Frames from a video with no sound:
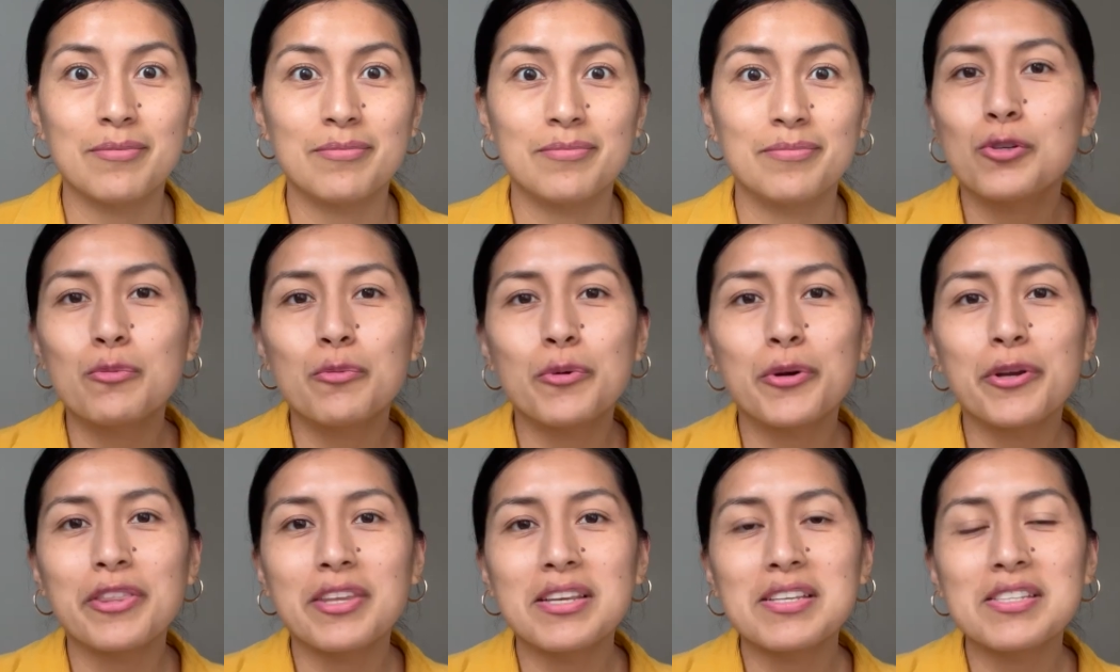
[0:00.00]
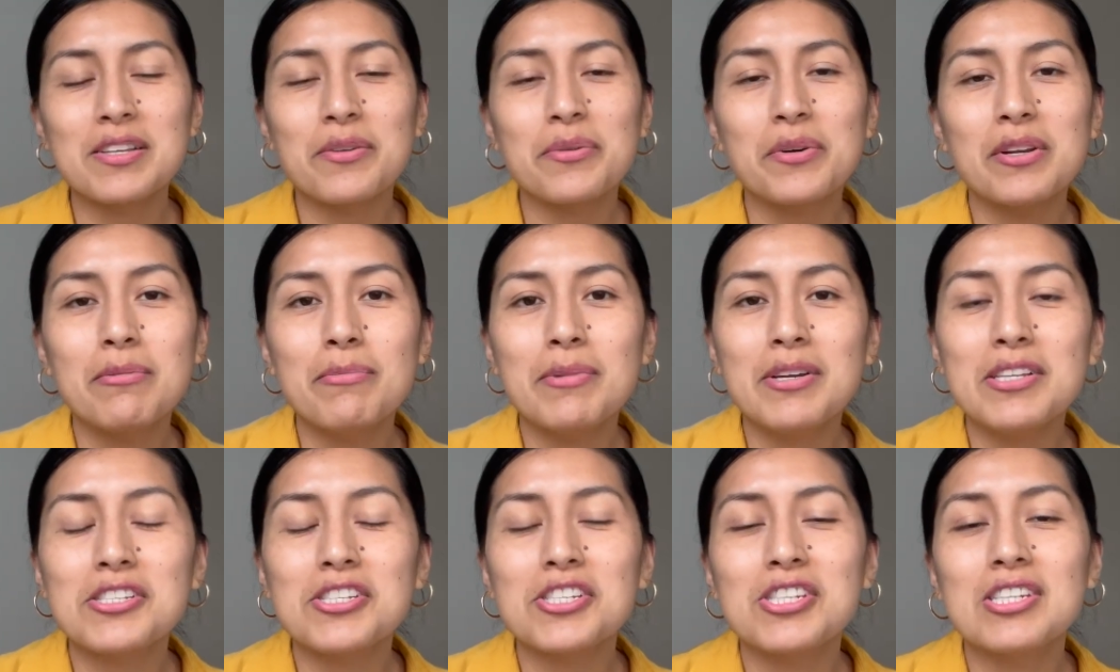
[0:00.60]
Two more things I want to
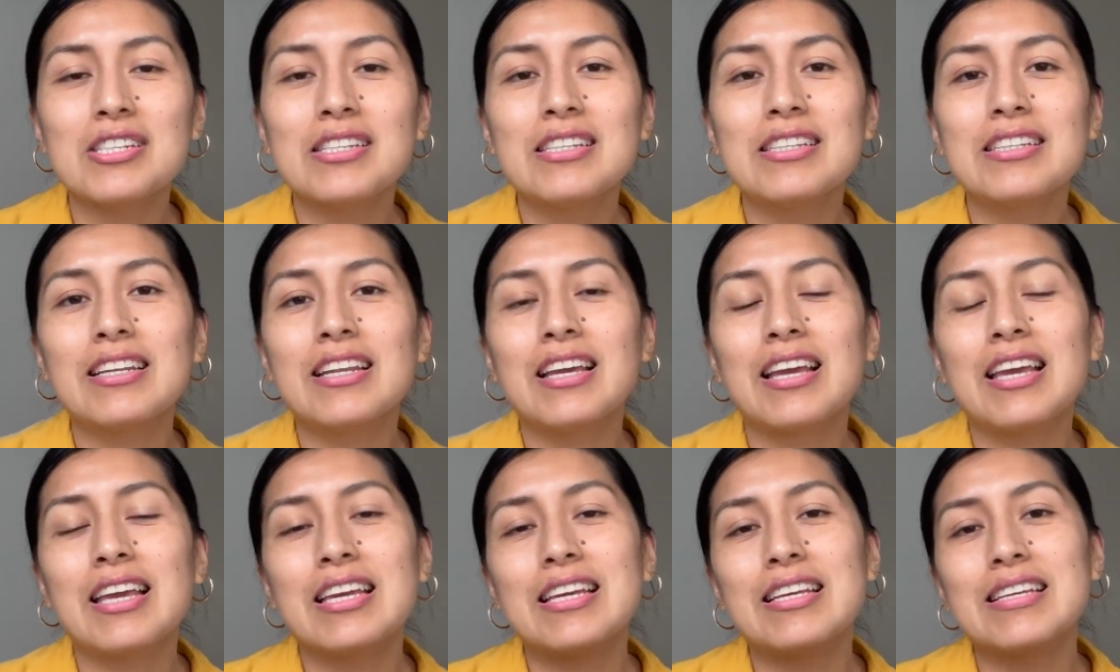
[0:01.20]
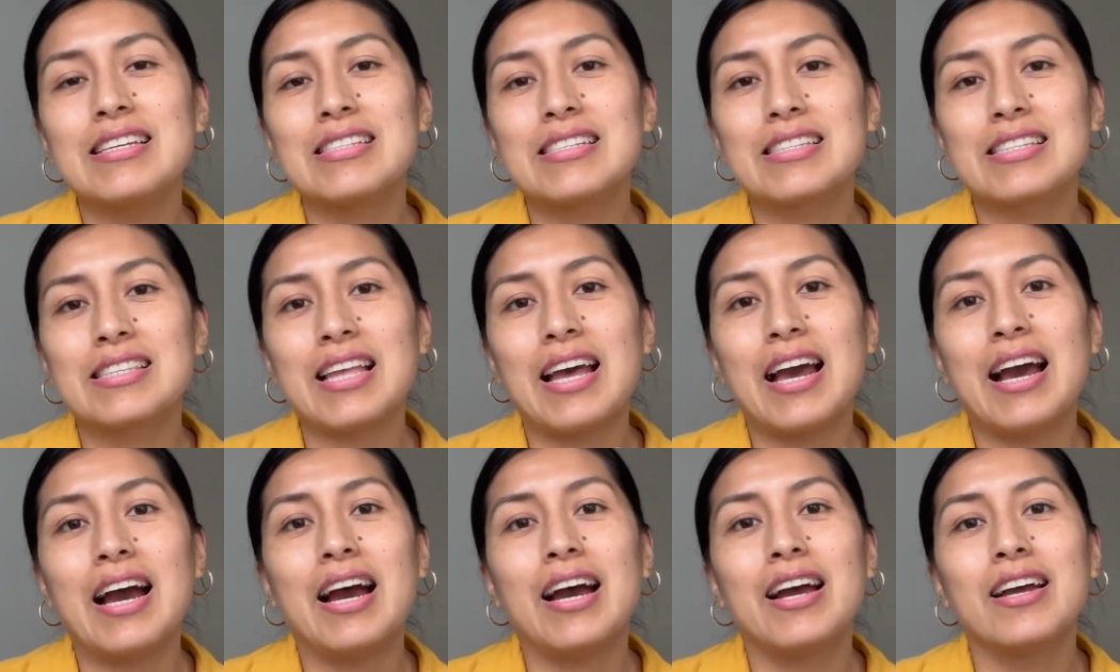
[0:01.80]
mention is
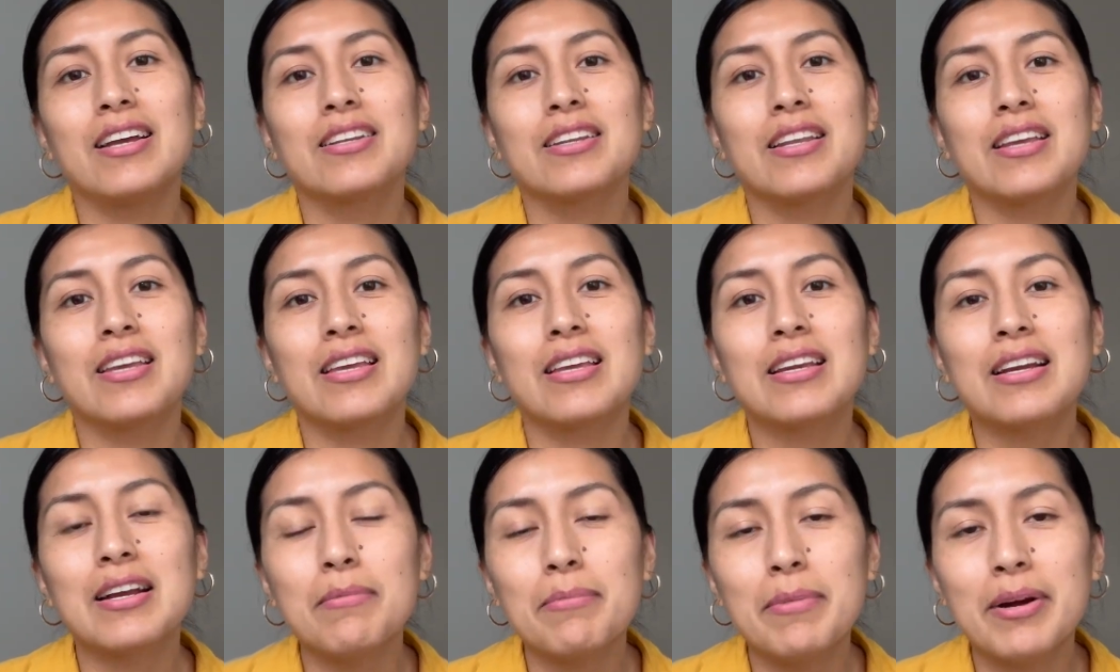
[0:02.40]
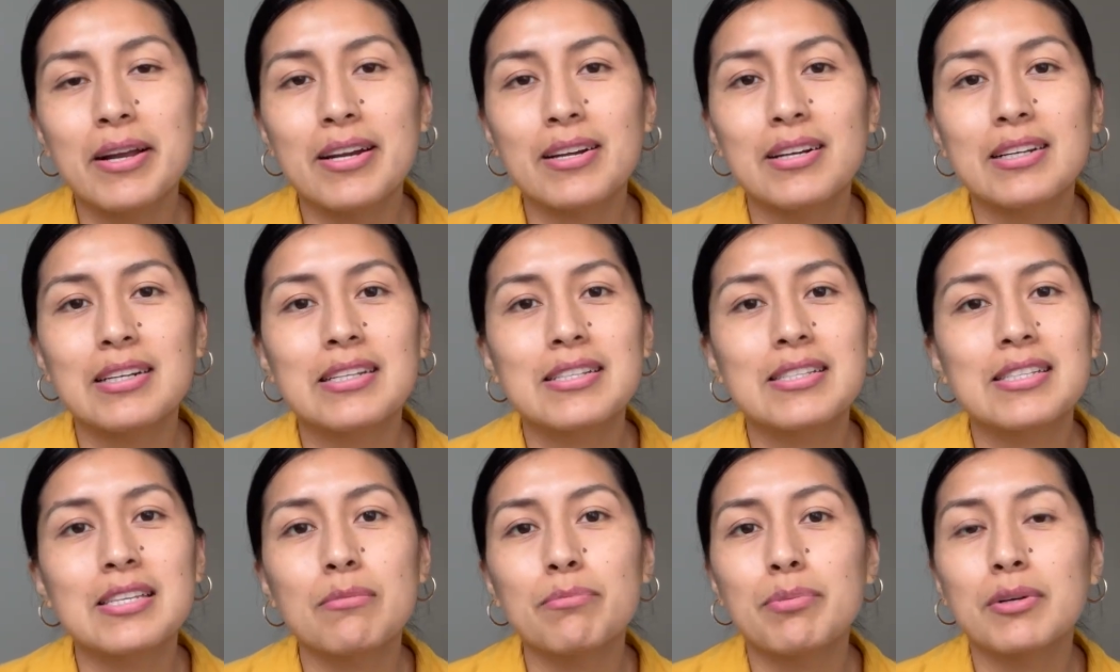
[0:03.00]
that in Gamarra,
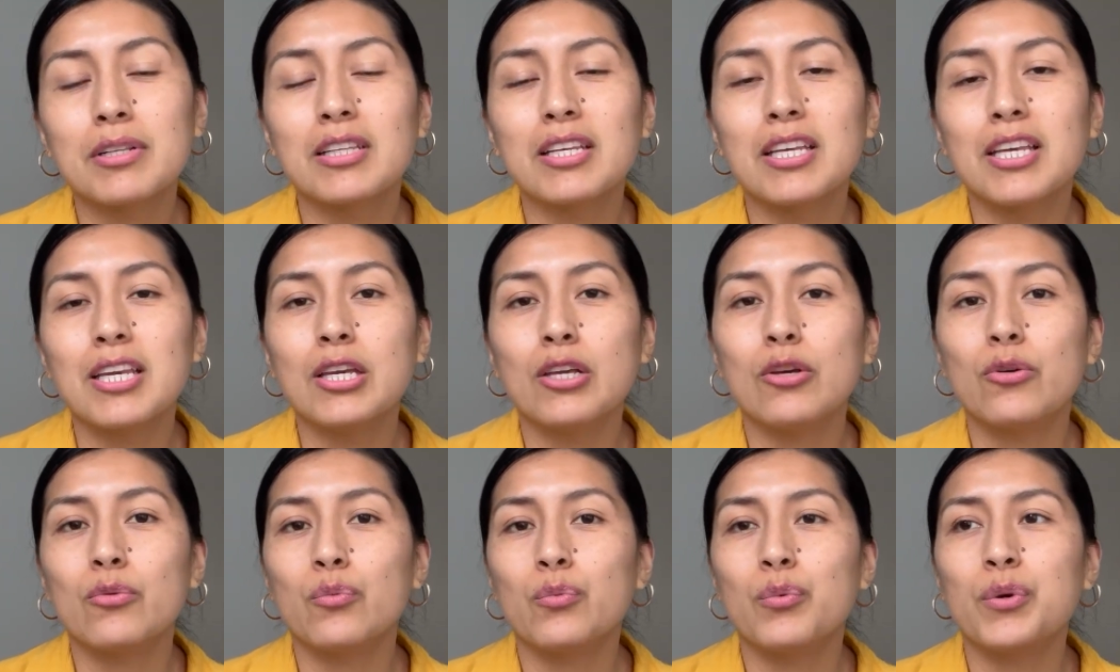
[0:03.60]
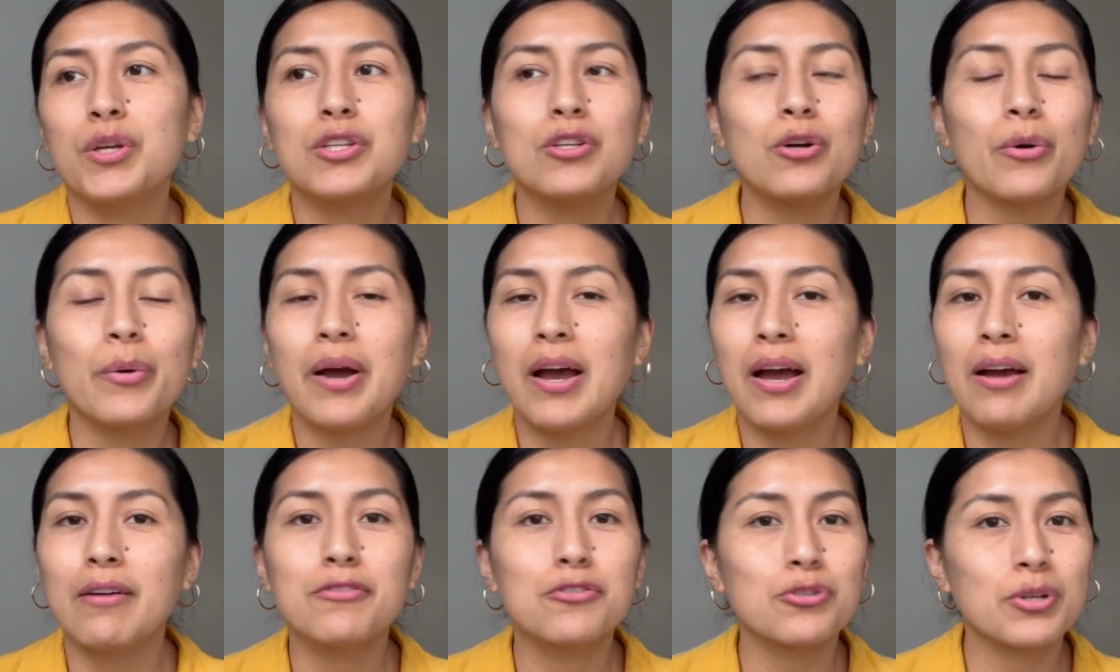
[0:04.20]
typically we don't
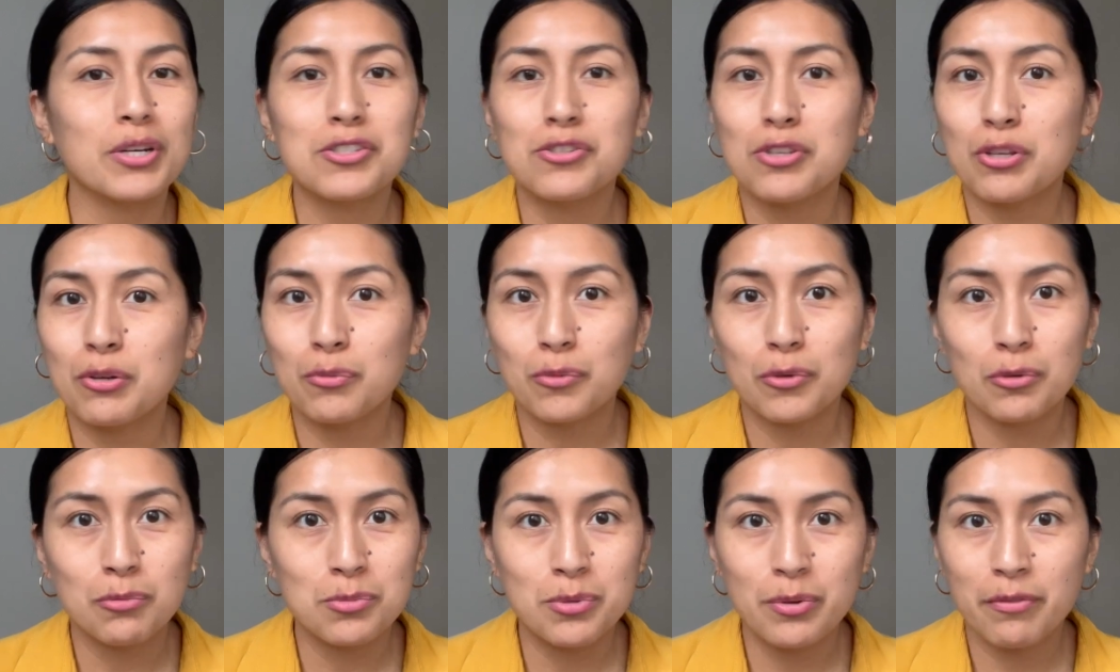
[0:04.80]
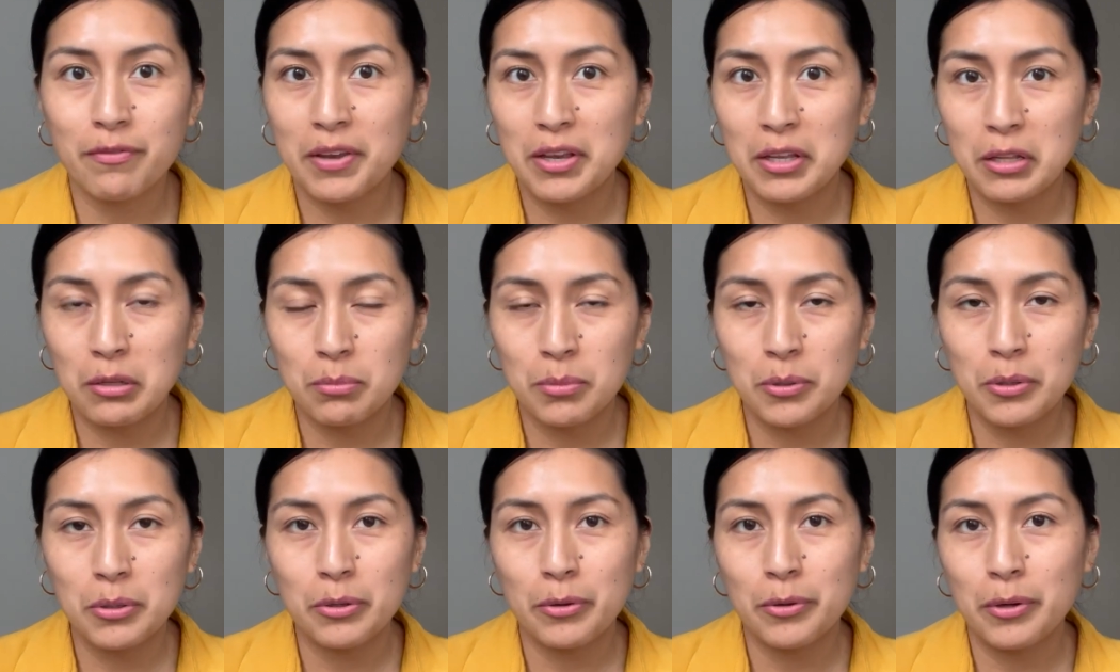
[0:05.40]
have dressing rooms
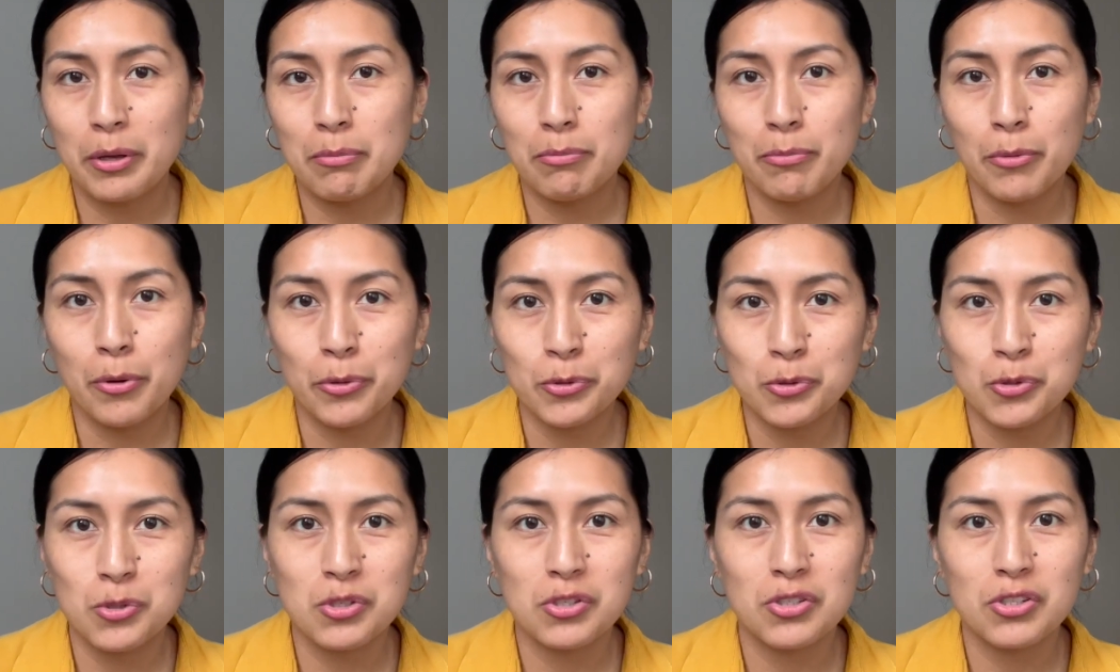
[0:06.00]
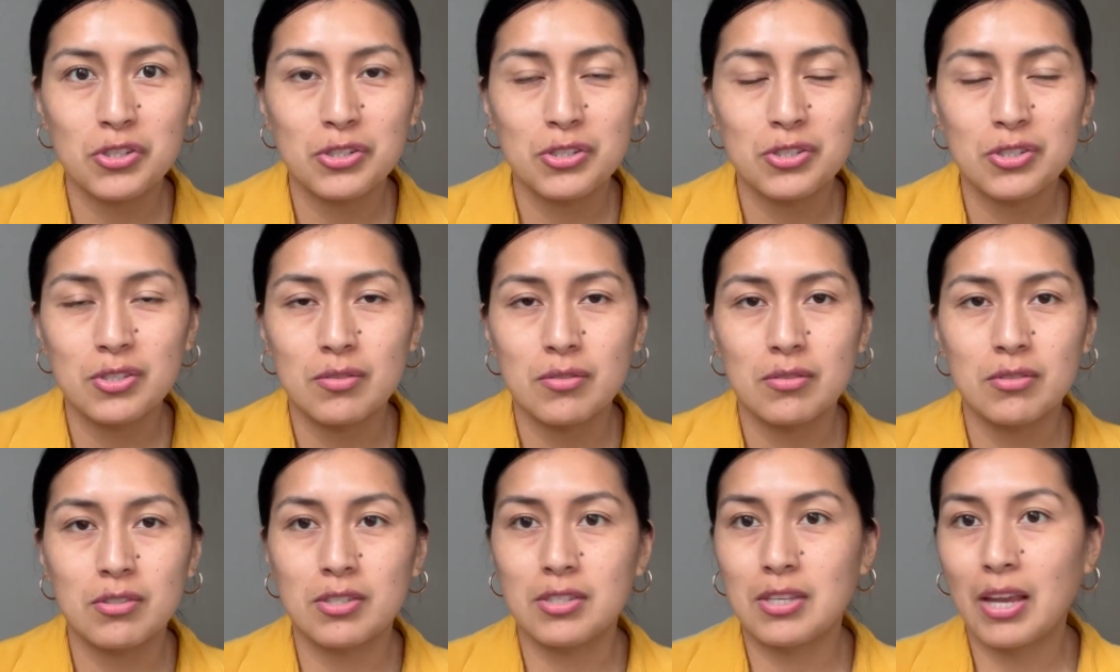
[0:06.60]
available in most
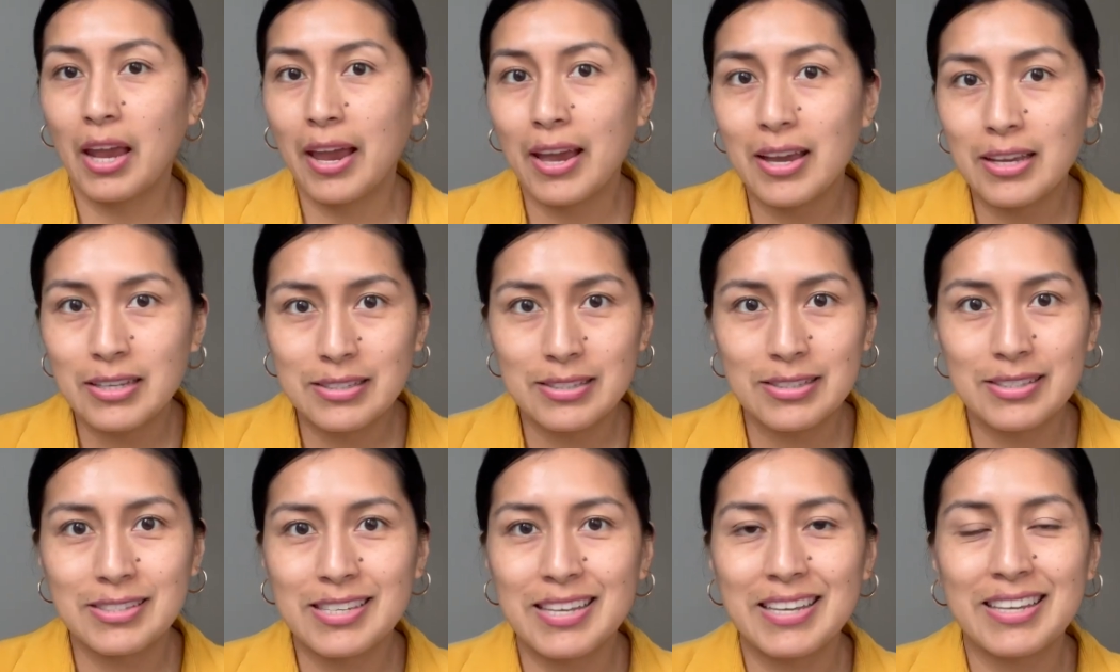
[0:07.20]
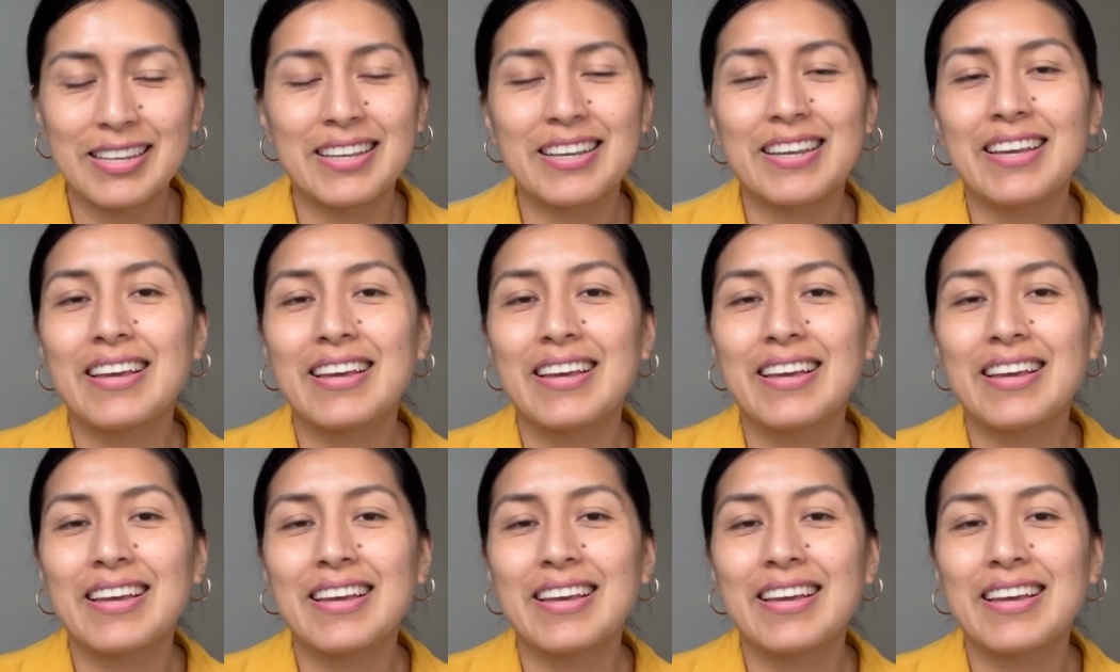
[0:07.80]
stands.